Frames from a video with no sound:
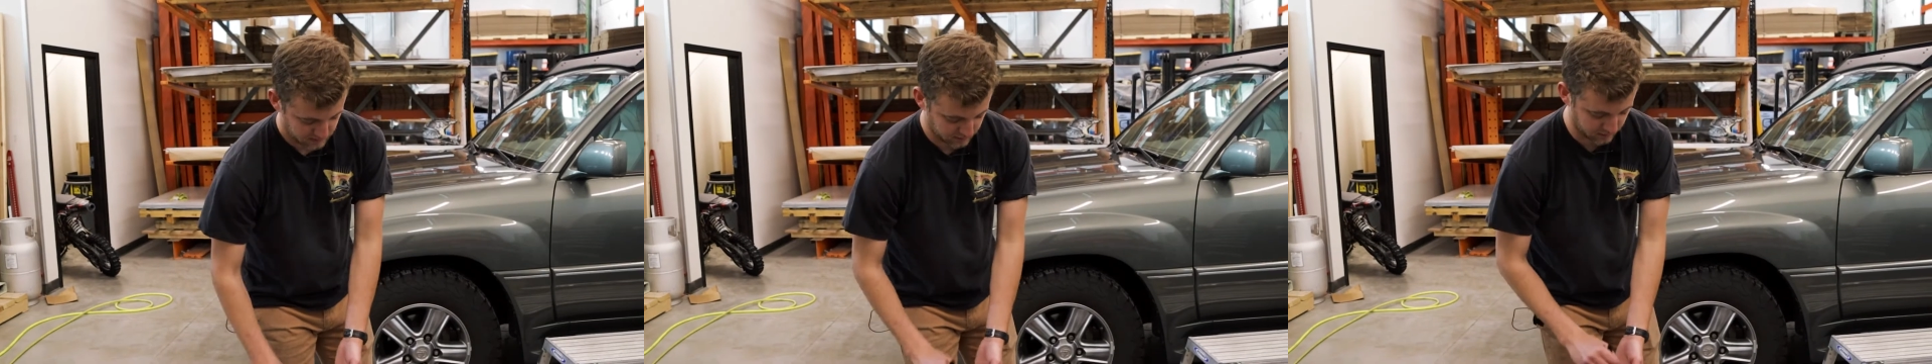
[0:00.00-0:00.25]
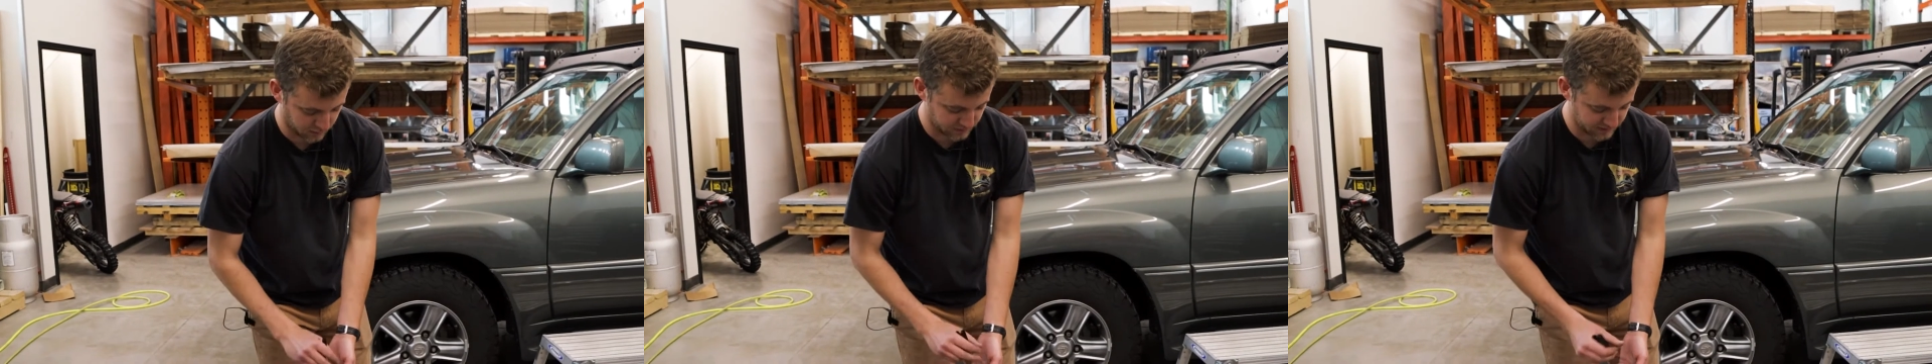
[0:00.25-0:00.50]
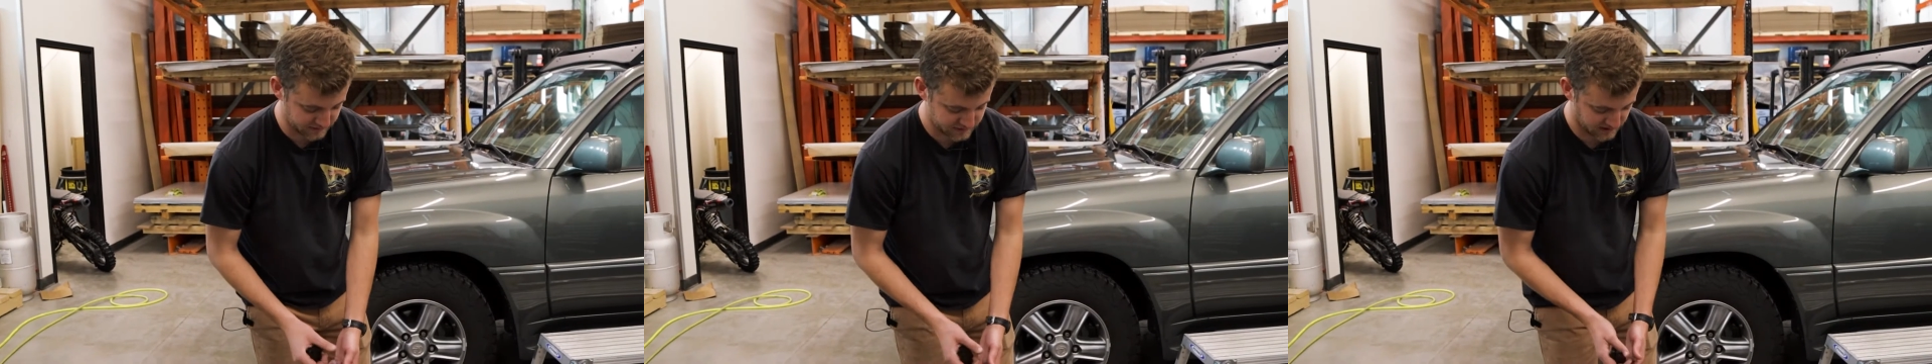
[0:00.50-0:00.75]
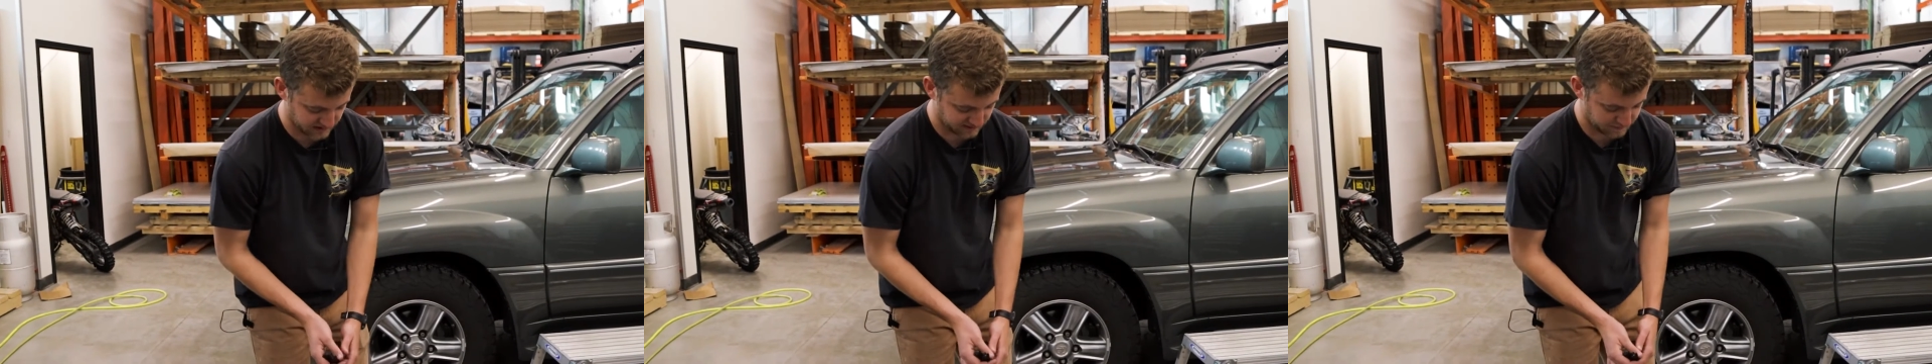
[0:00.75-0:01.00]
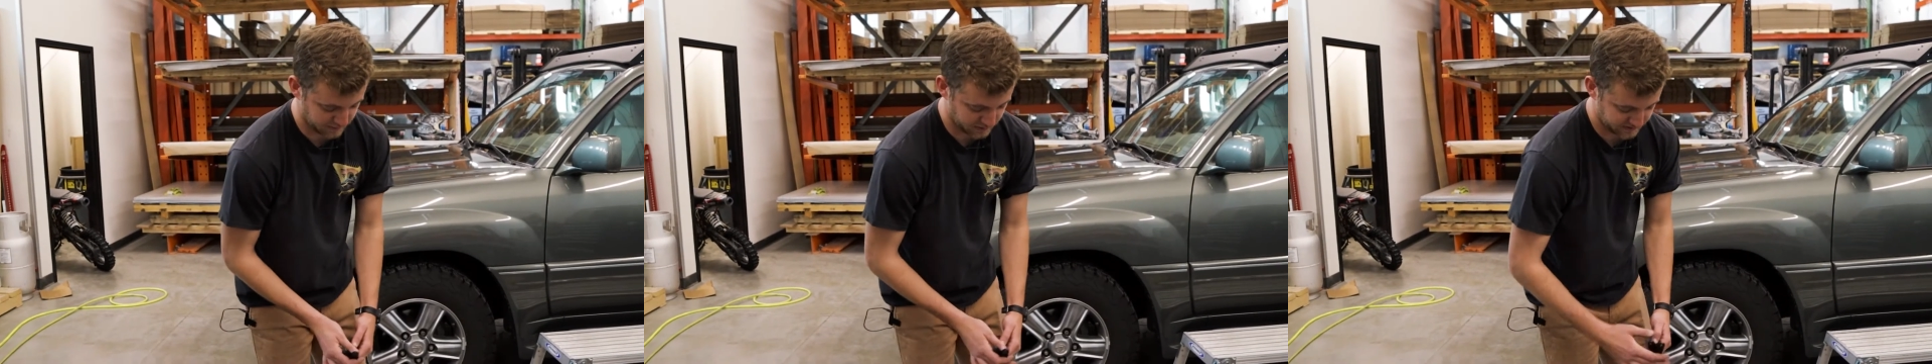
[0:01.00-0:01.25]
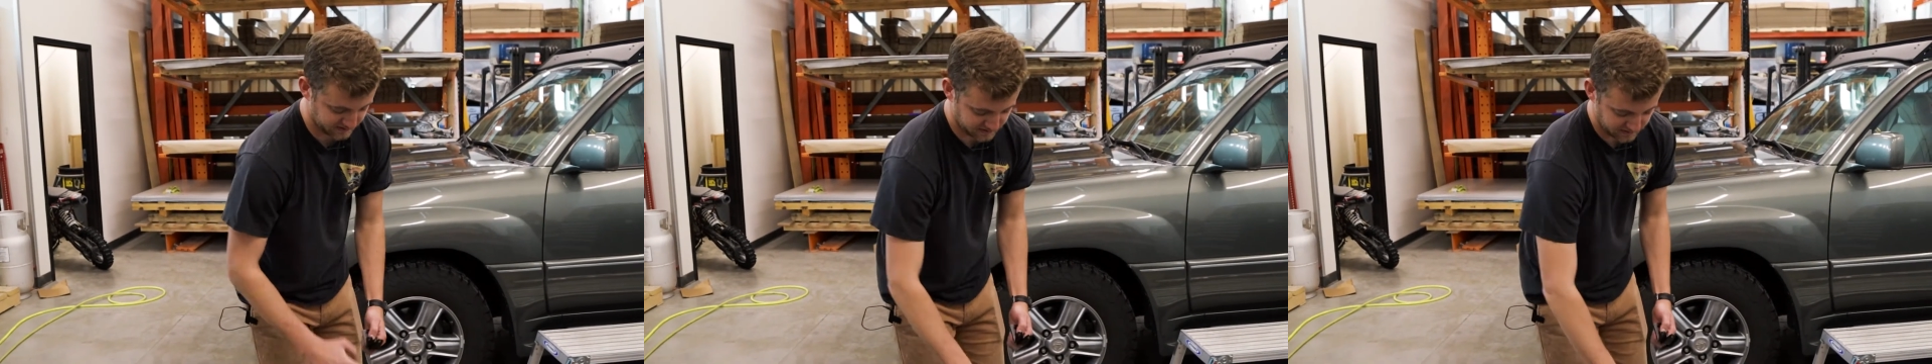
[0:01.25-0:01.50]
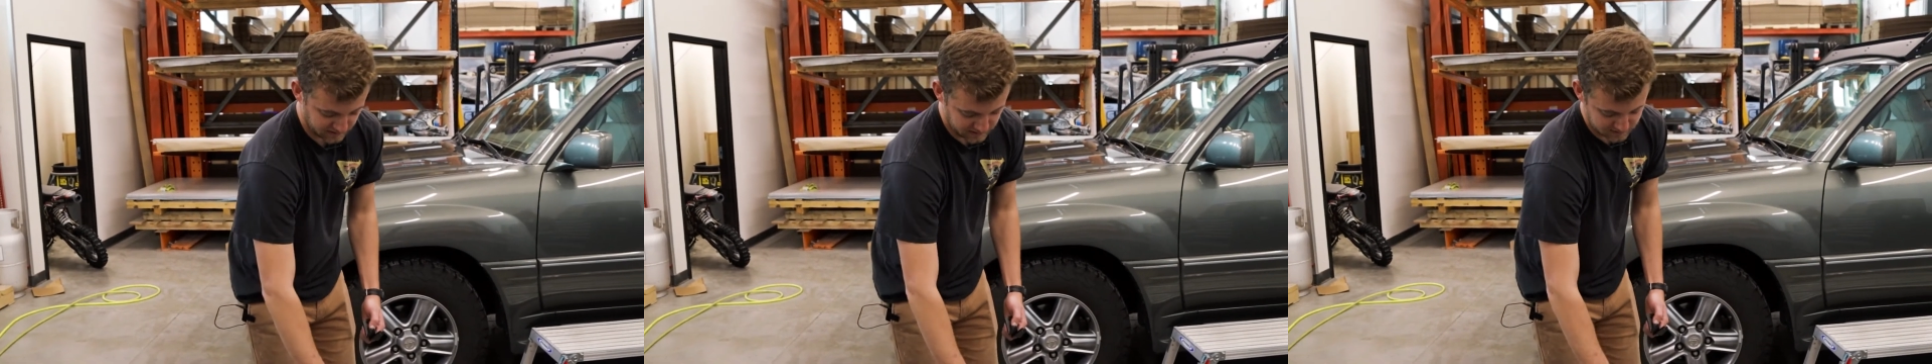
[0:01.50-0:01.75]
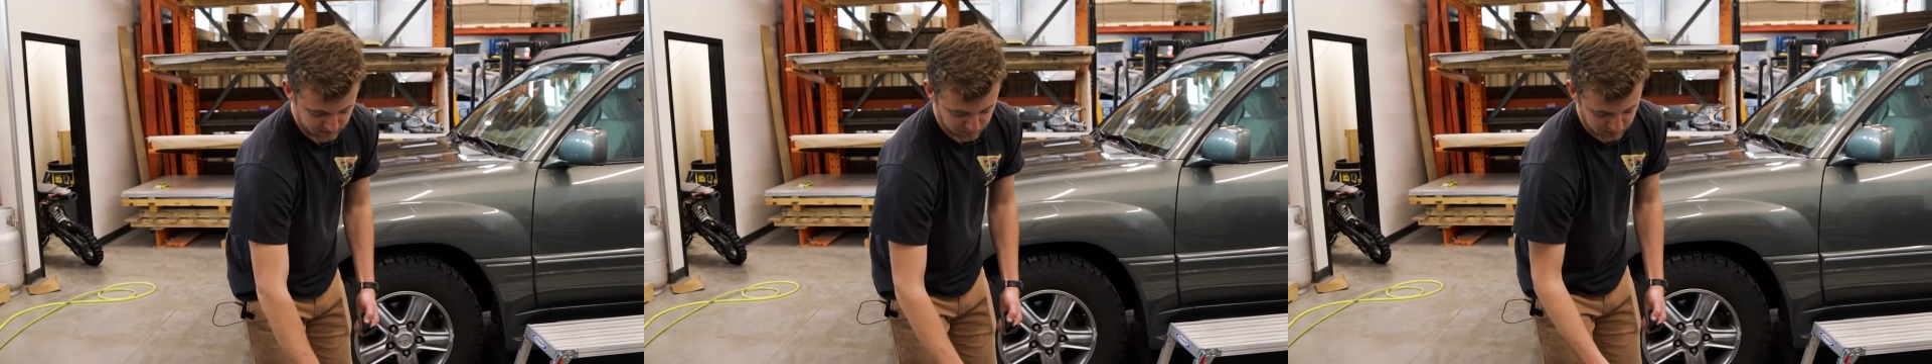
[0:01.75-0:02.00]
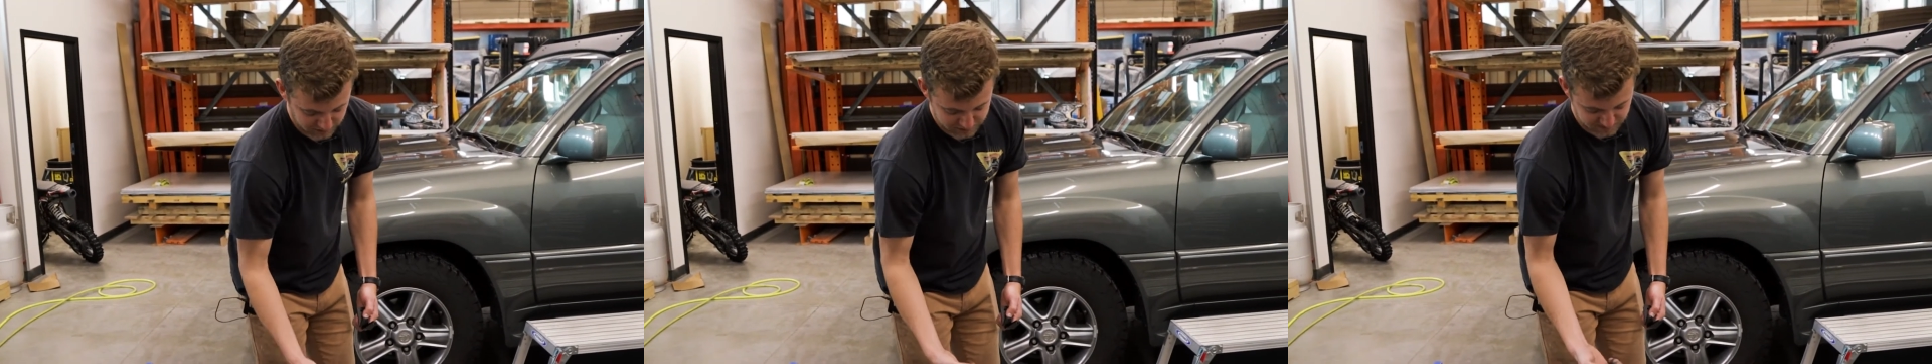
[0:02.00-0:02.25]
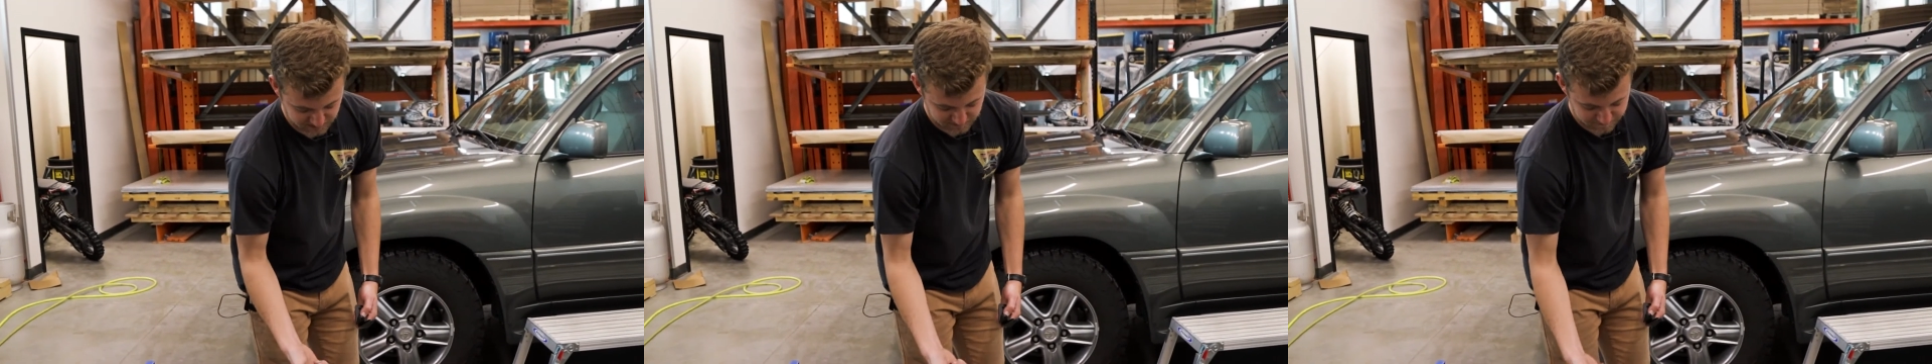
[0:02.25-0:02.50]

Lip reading: your 1/4-inch hex bolts, and your washers.